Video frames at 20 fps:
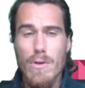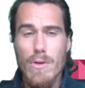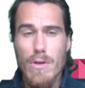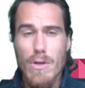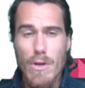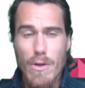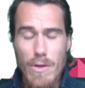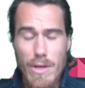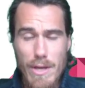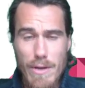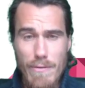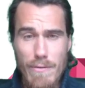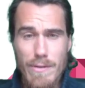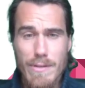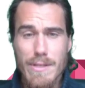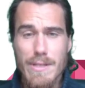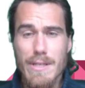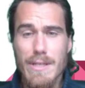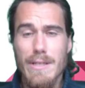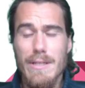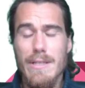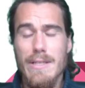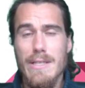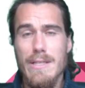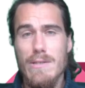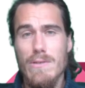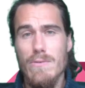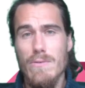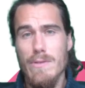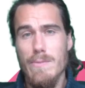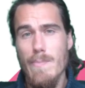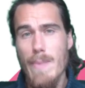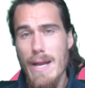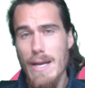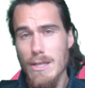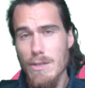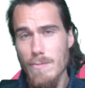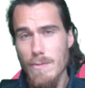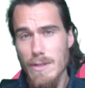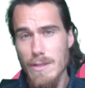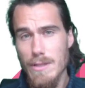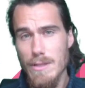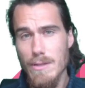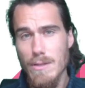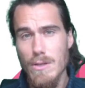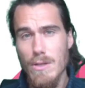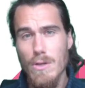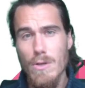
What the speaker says: coherence and discourse management,